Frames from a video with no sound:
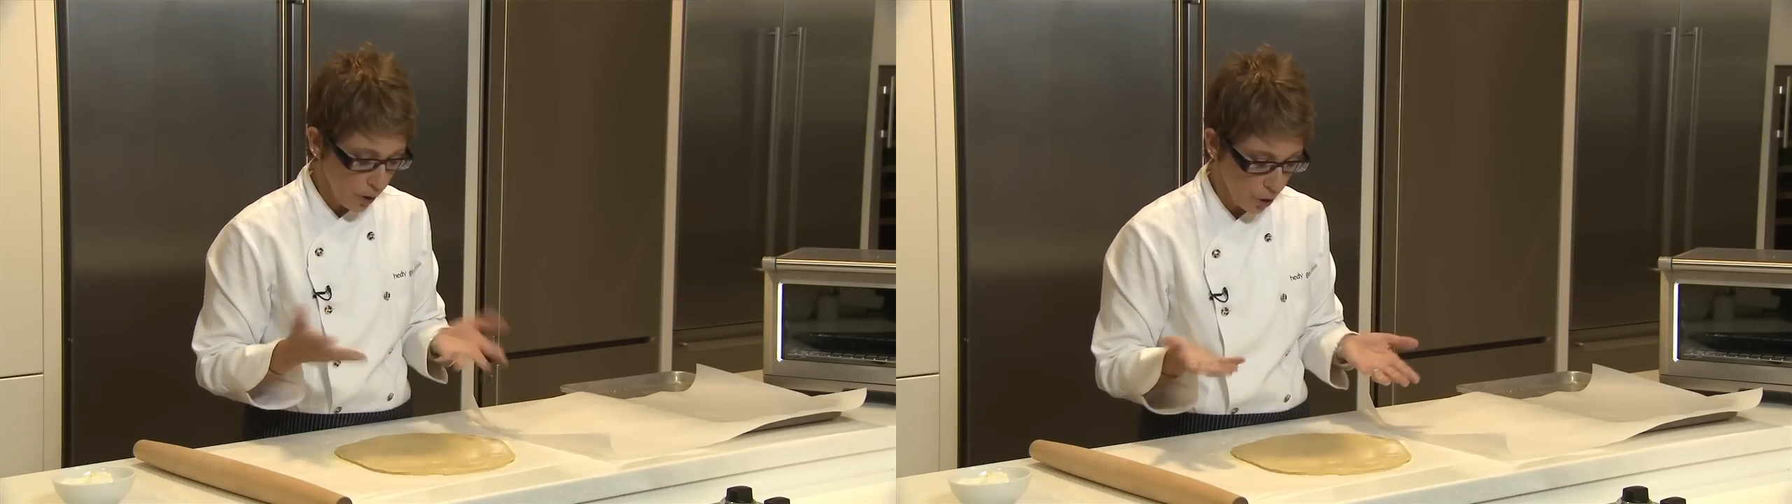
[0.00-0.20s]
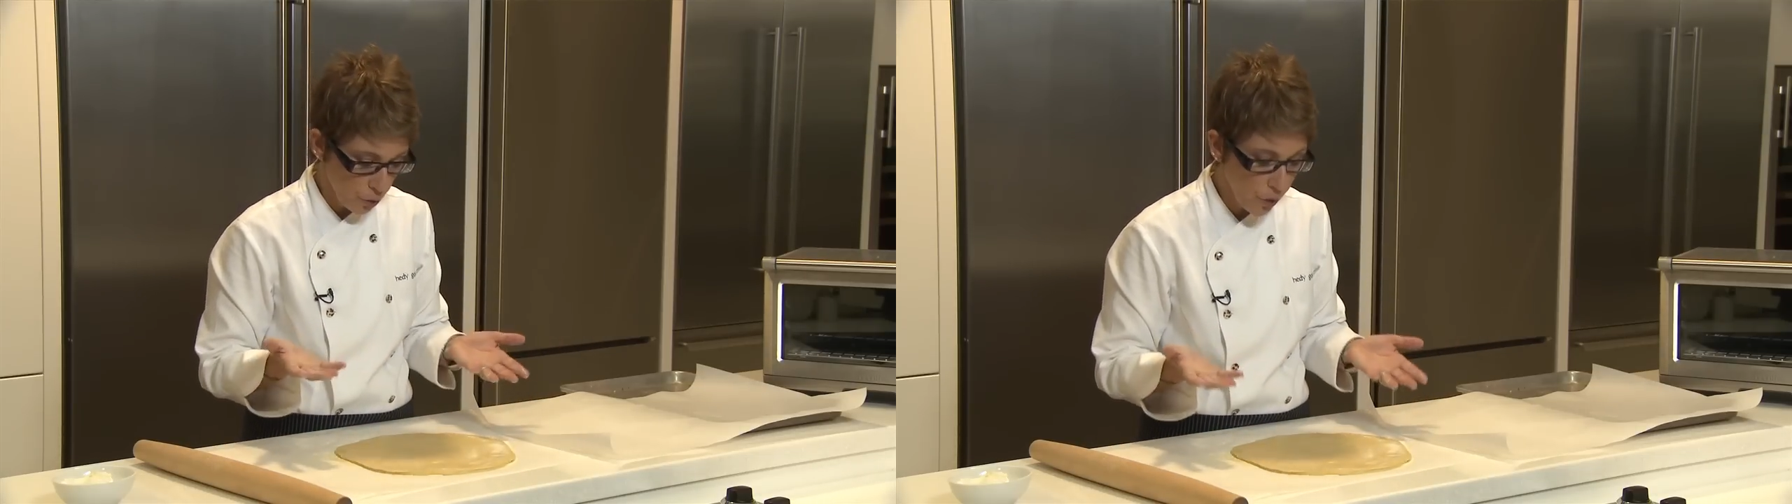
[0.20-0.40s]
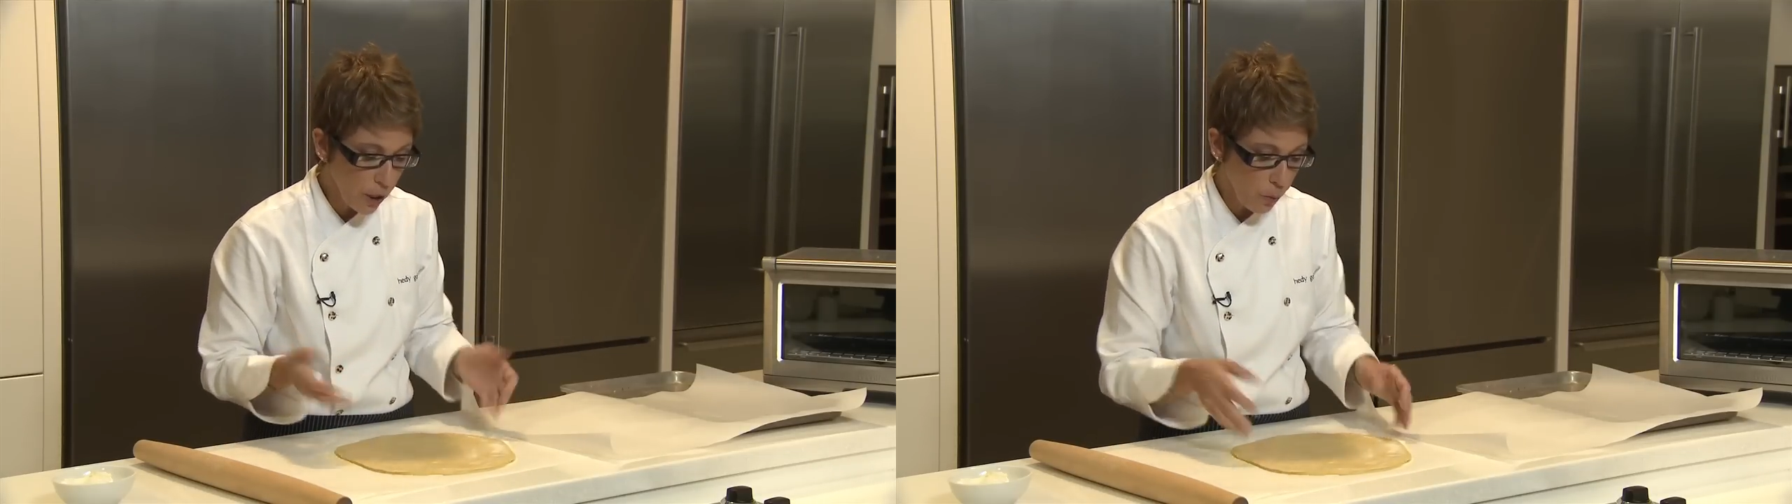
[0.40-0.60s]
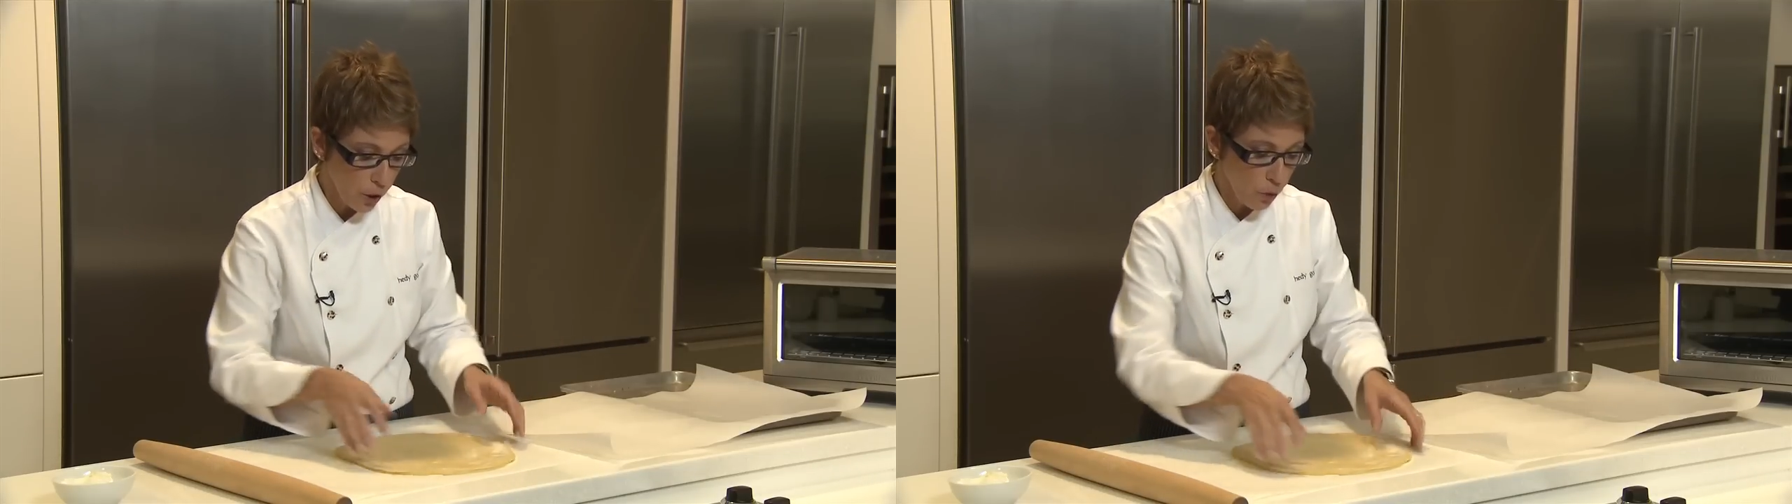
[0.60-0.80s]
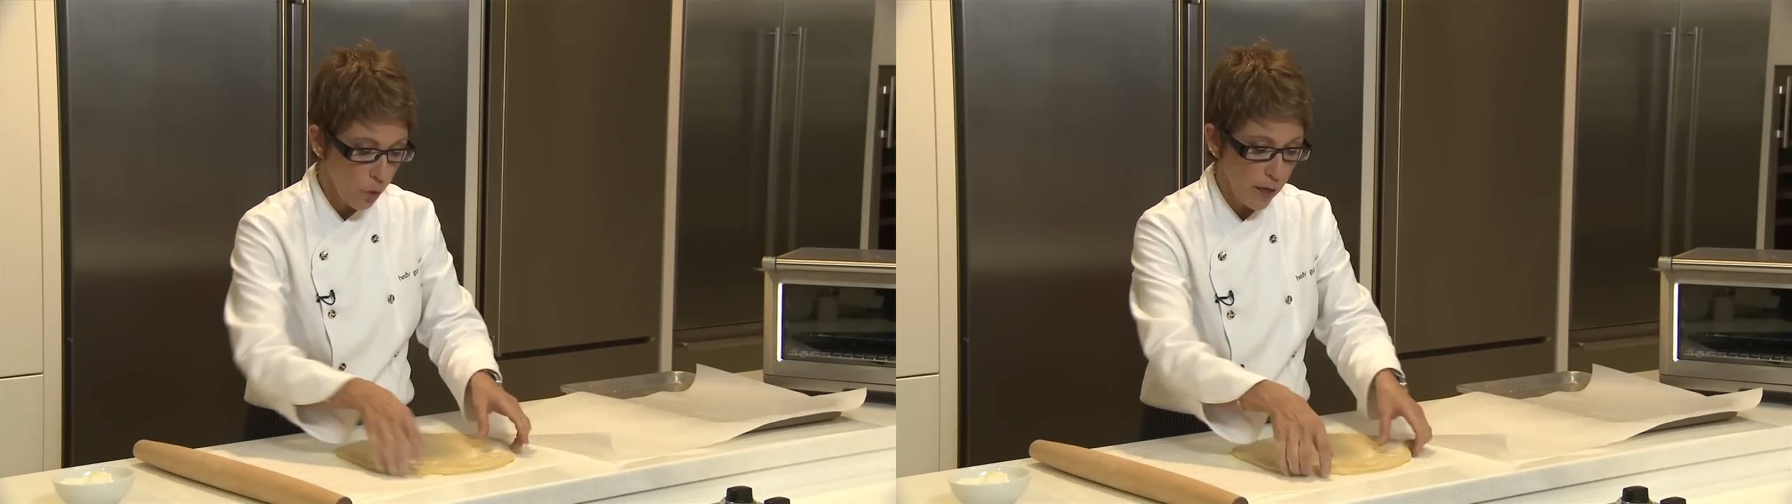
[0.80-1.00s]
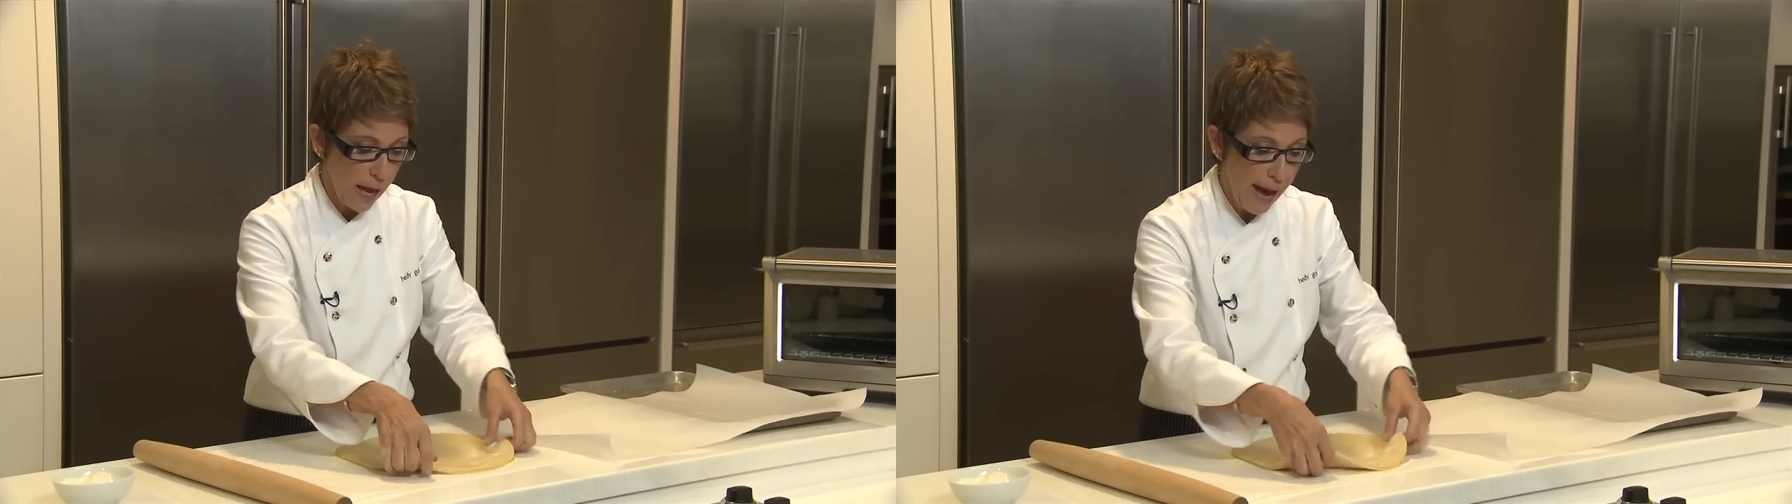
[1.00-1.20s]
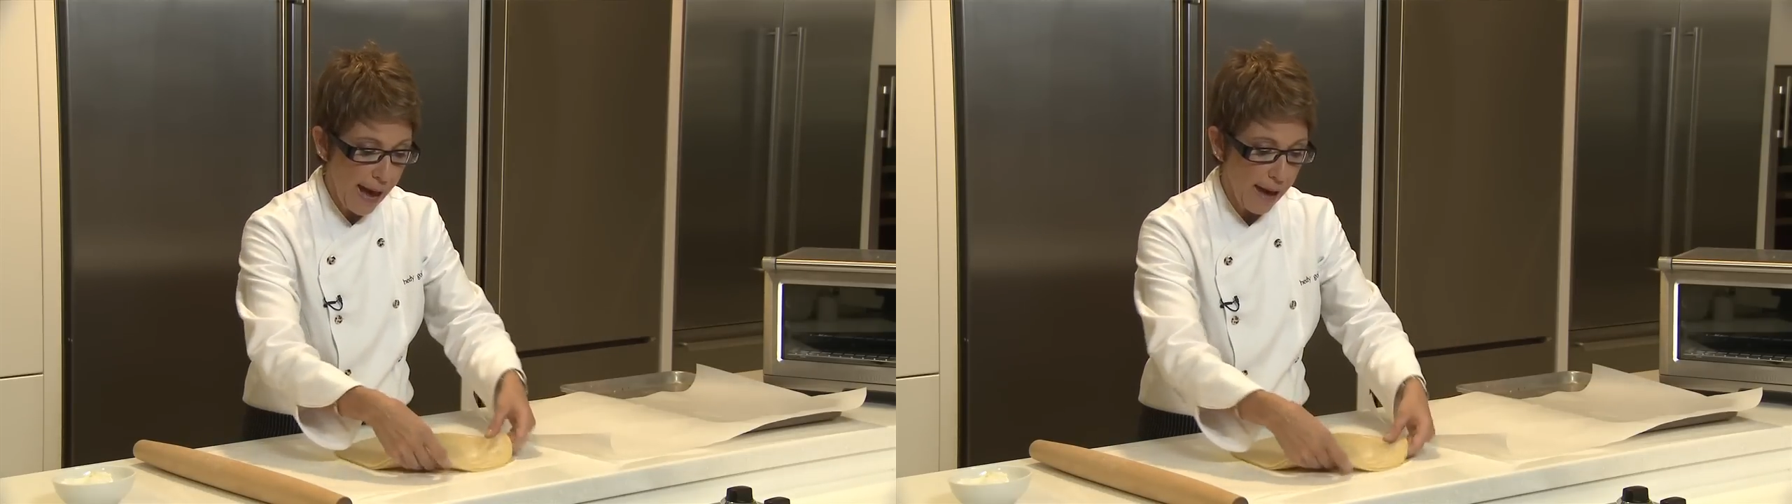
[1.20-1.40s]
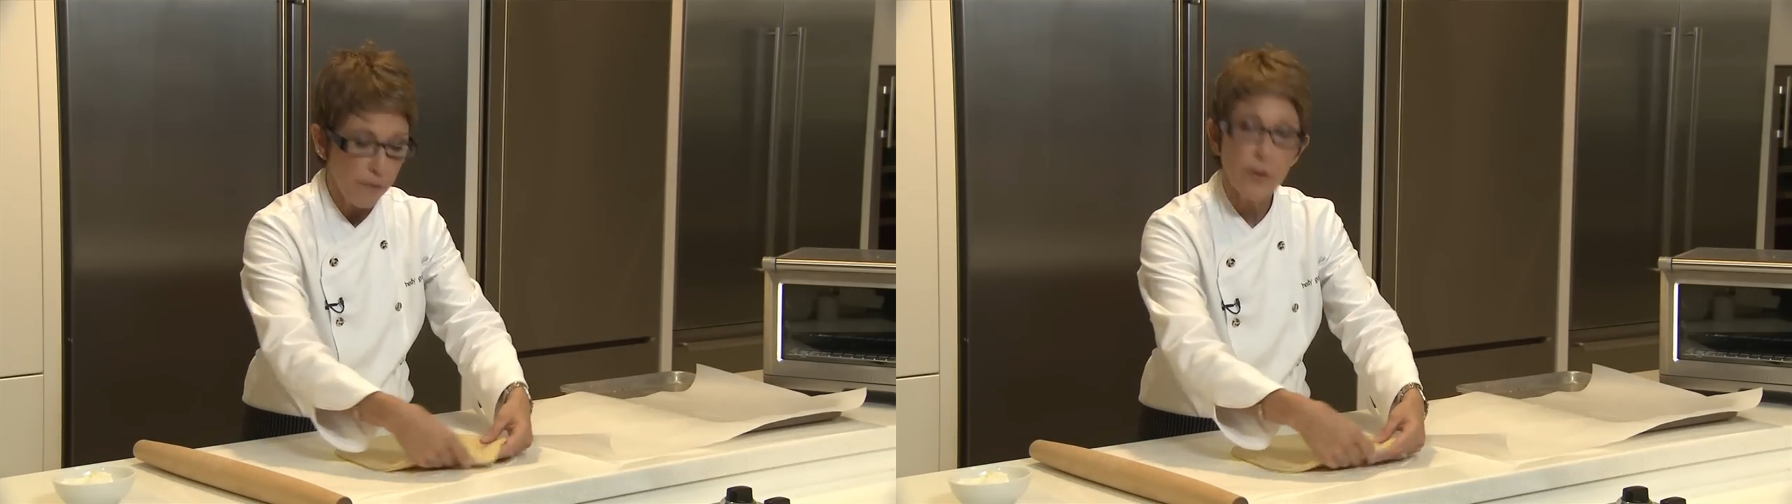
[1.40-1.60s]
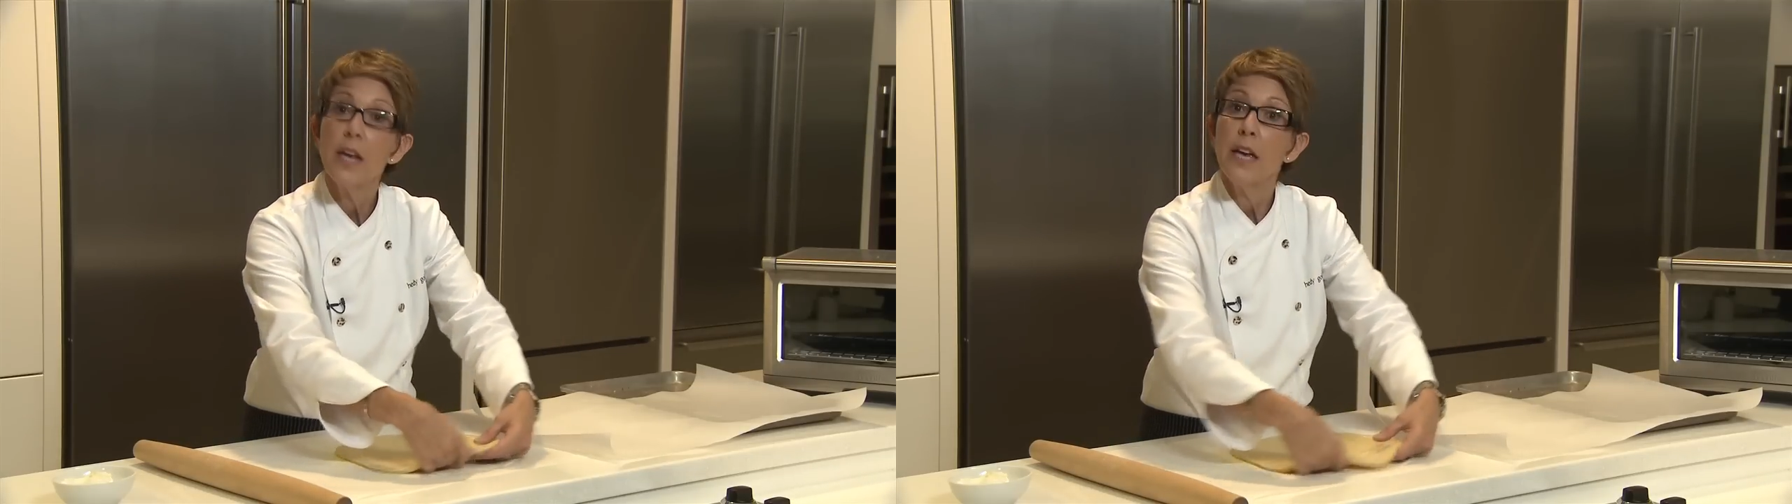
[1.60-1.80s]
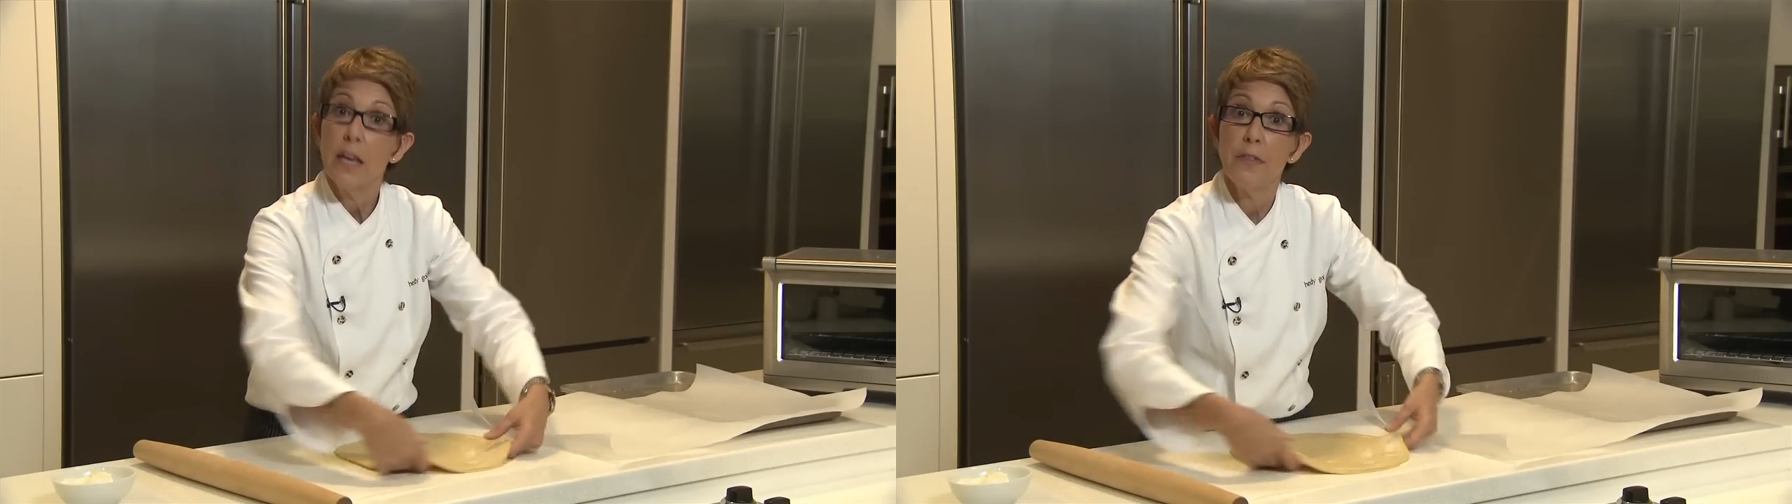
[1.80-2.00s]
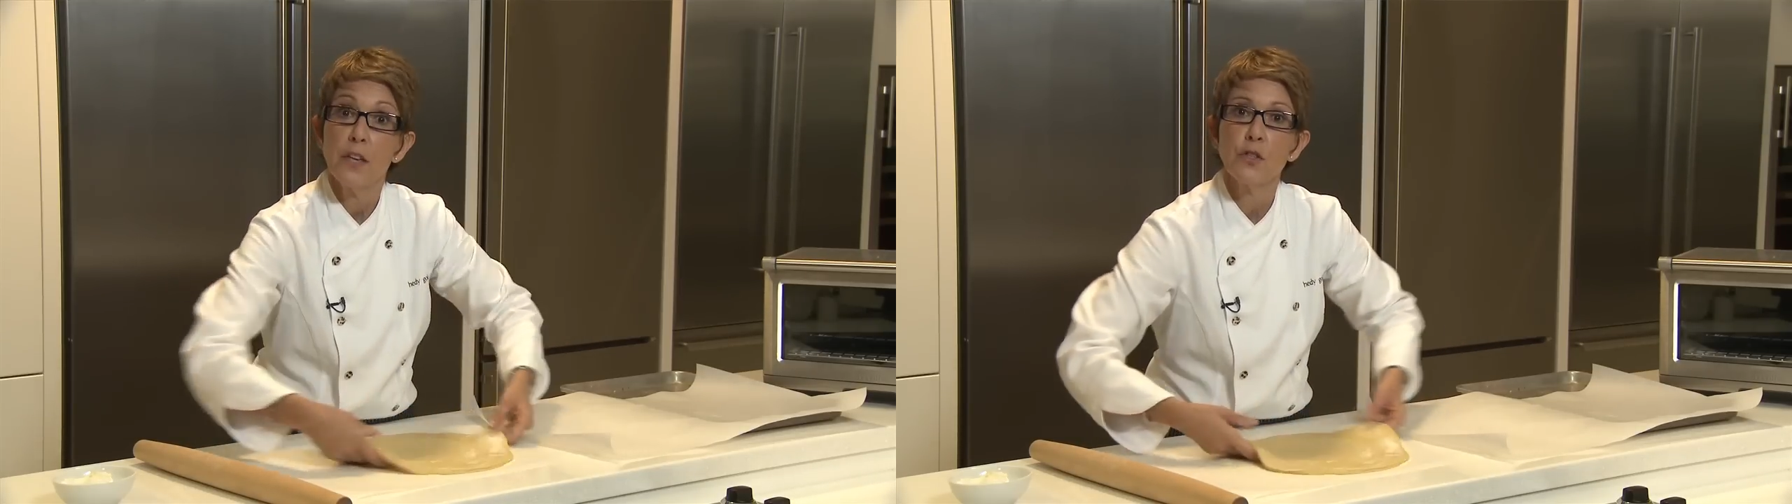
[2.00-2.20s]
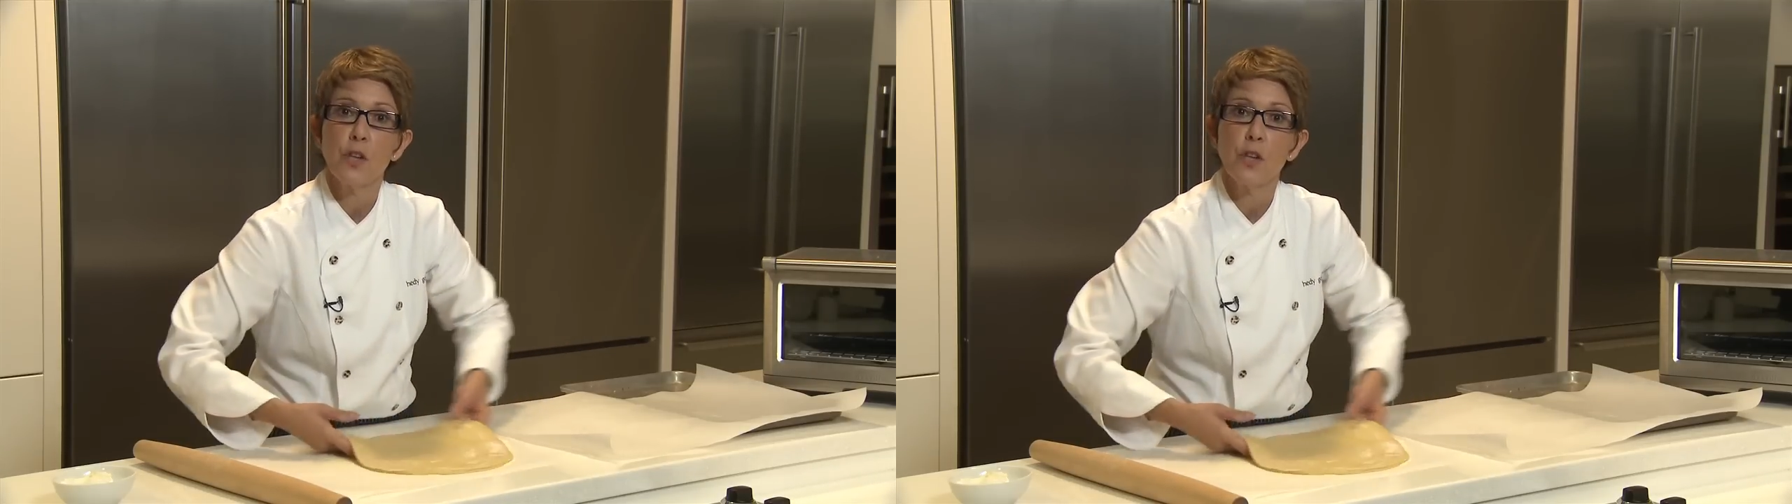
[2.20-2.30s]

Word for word: which is really what you want to have in this